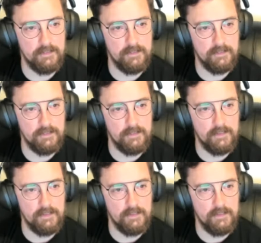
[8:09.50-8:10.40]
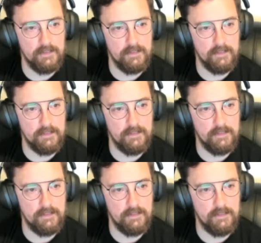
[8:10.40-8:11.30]

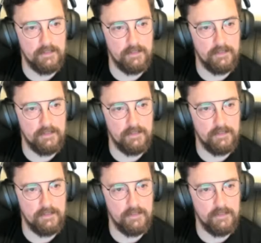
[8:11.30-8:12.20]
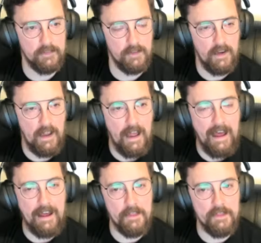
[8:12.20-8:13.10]

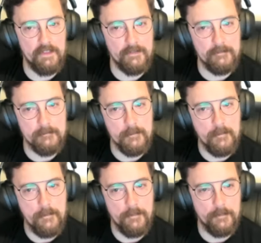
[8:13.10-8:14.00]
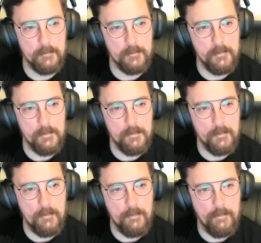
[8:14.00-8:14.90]

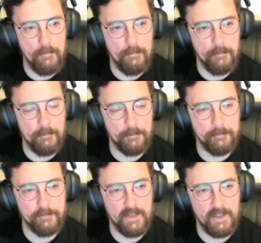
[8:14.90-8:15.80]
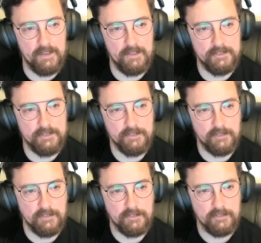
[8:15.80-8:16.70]

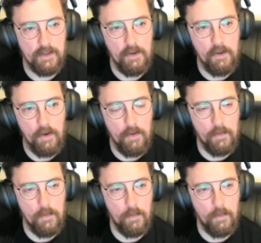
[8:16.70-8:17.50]
No words are spoken by the person on screen.